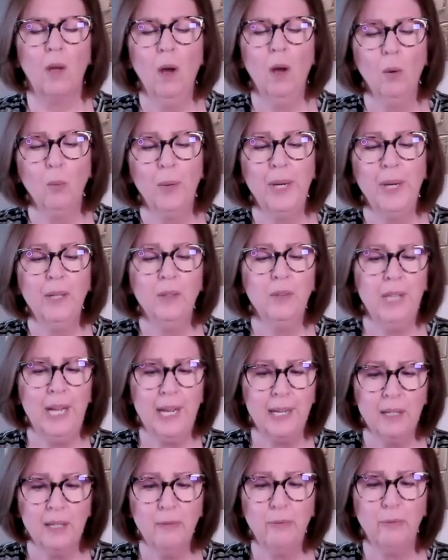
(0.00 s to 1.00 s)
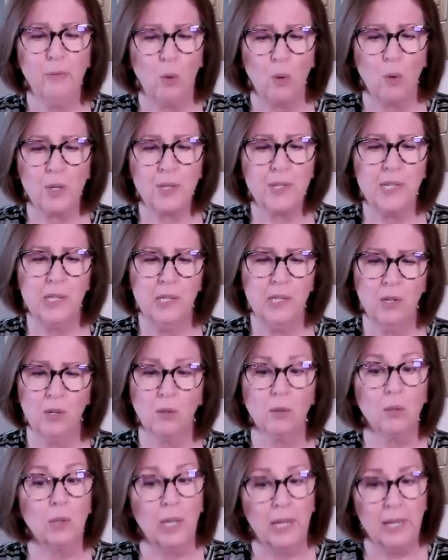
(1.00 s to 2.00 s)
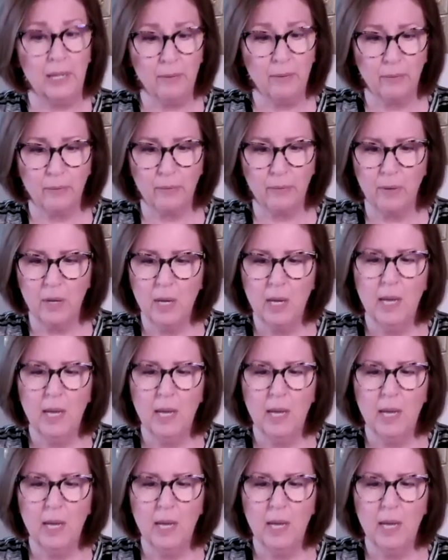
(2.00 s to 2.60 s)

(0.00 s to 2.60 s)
a real negative force in your life.